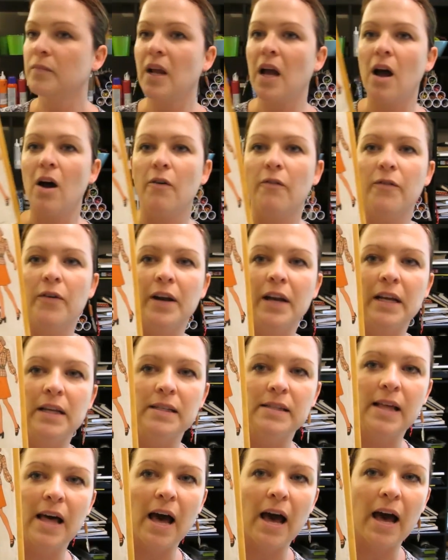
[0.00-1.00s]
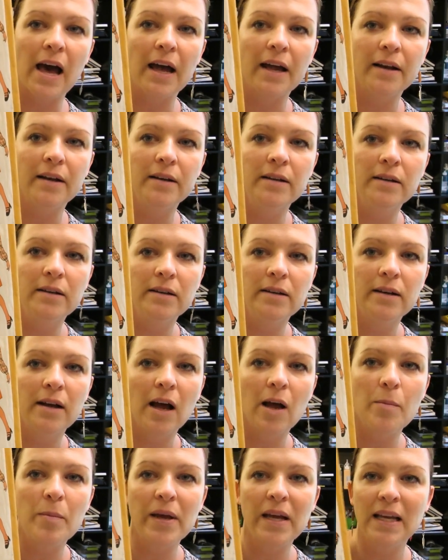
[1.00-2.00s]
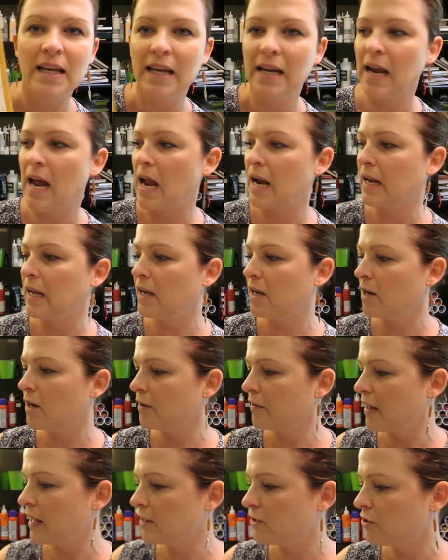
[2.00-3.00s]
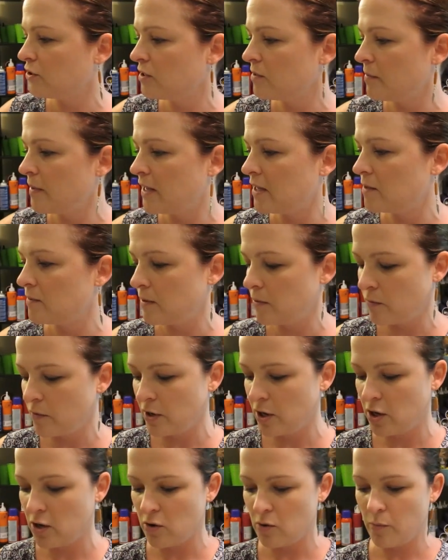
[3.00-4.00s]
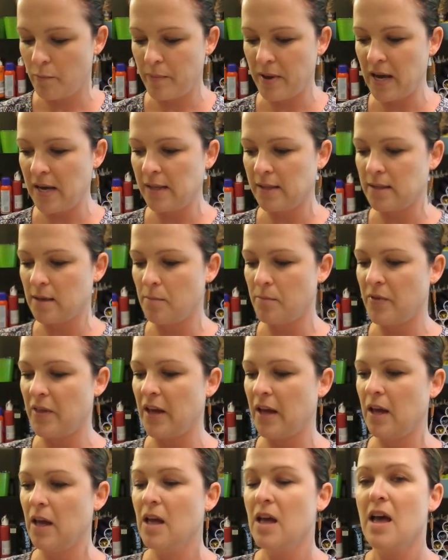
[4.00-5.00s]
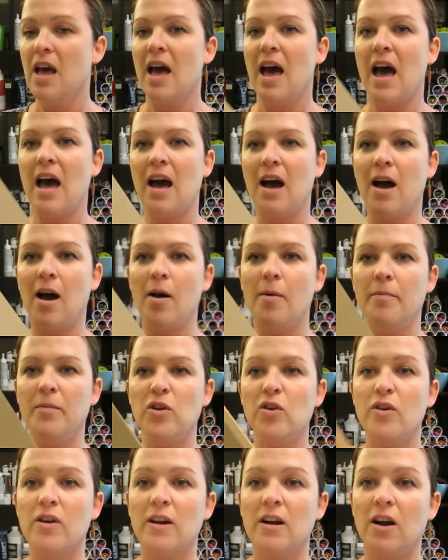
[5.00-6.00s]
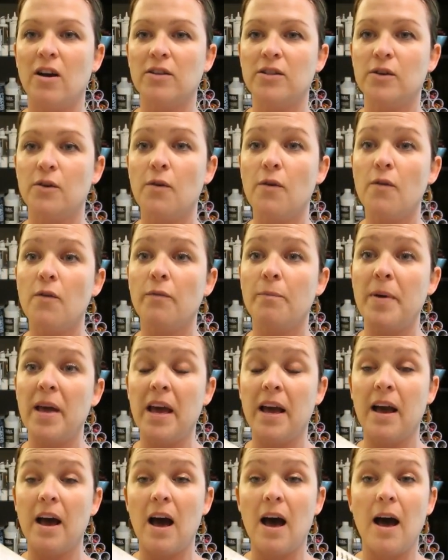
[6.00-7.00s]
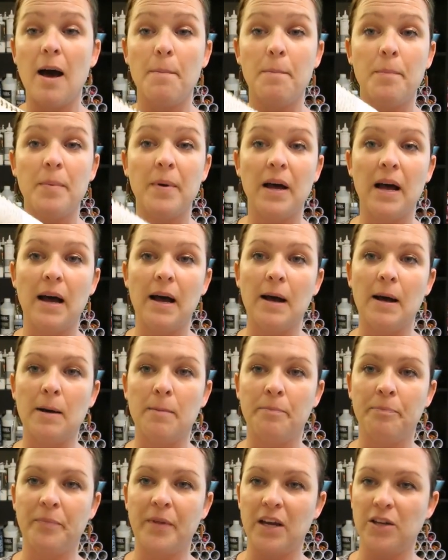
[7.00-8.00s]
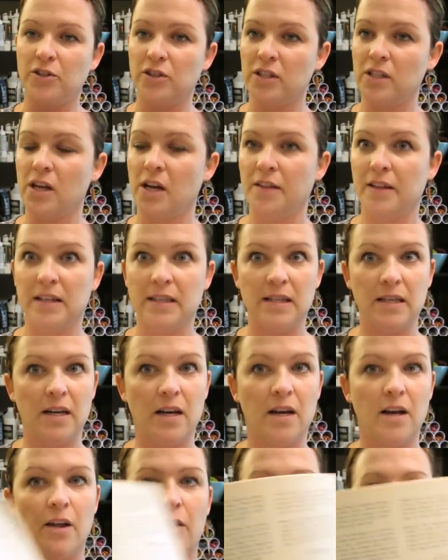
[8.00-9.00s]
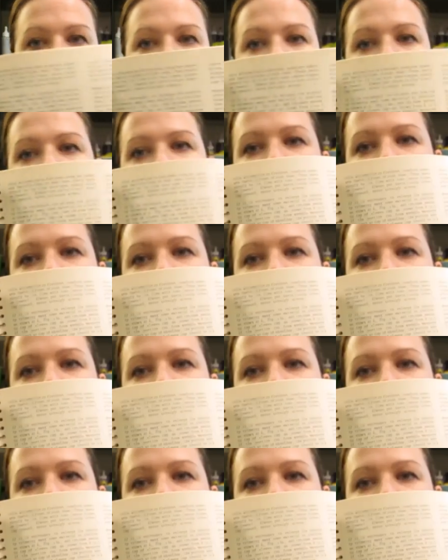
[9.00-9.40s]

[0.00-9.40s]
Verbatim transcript: How funny is that? I mean, get out of here. That just makes me want to go paint something. Um, you can also pick up, um, I just got this at another thrift